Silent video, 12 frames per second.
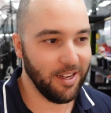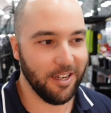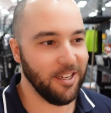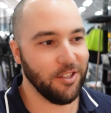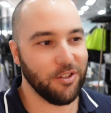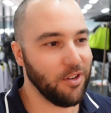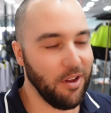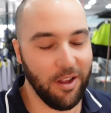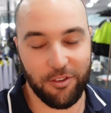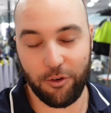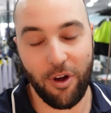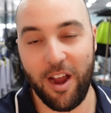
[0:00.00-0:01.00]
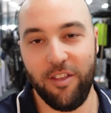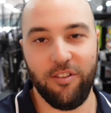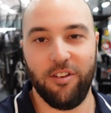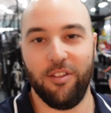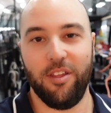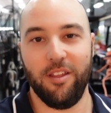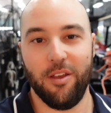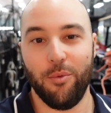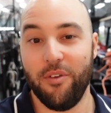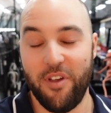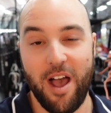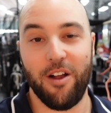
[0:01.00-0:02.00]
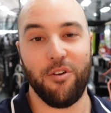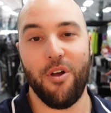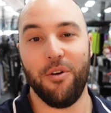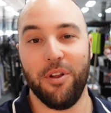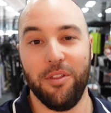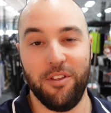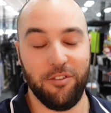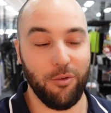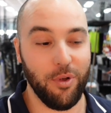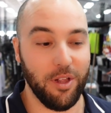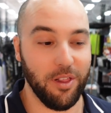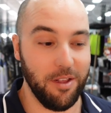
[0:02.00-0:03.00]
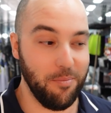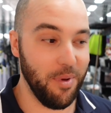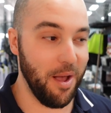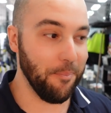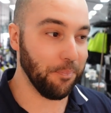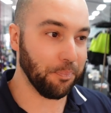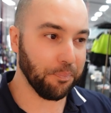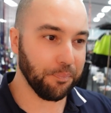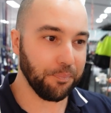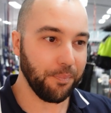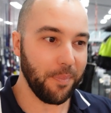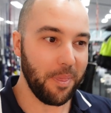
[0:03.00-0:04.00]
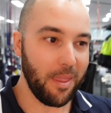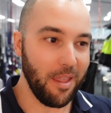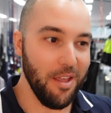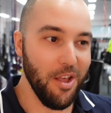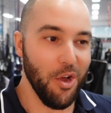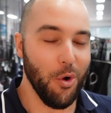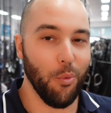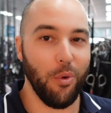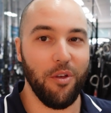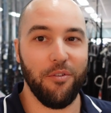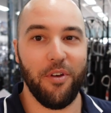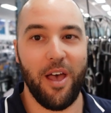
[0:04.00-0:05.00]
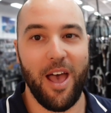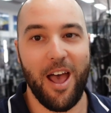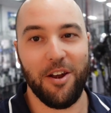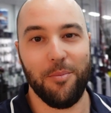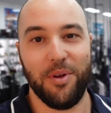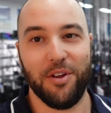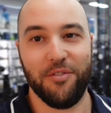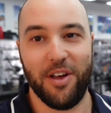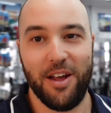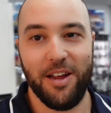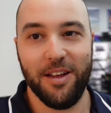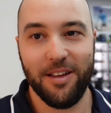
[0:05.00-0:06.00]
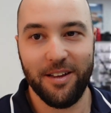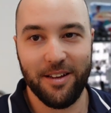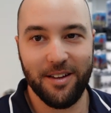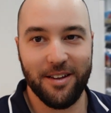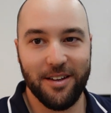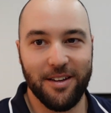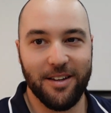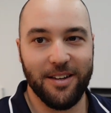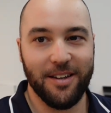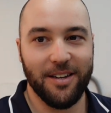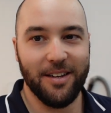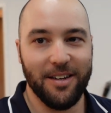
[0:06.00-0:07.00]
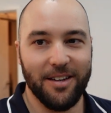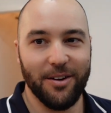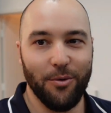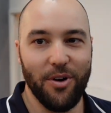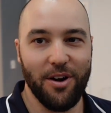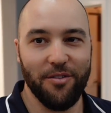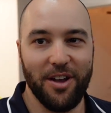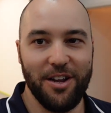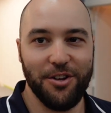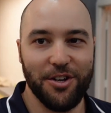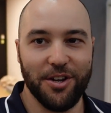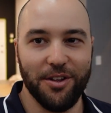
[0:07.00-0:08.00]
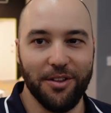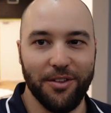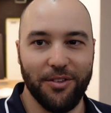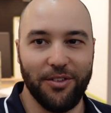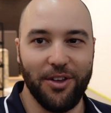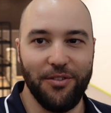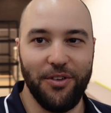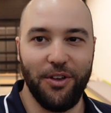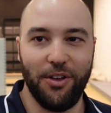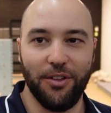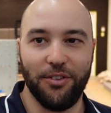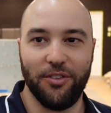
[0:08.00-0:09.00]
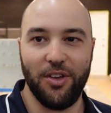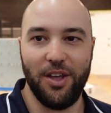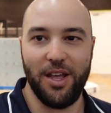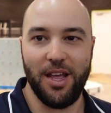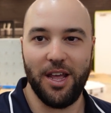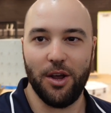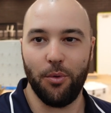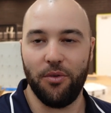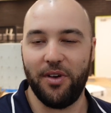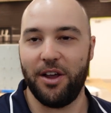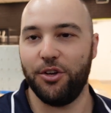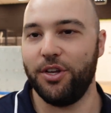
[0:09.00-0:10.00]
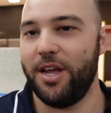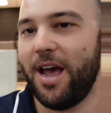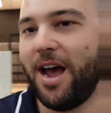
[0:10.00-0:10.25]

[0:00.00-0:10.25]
it's crazy to think that we've outgrown it this quickly, but we've had a bit of a renovation. So if you can see here, we've actually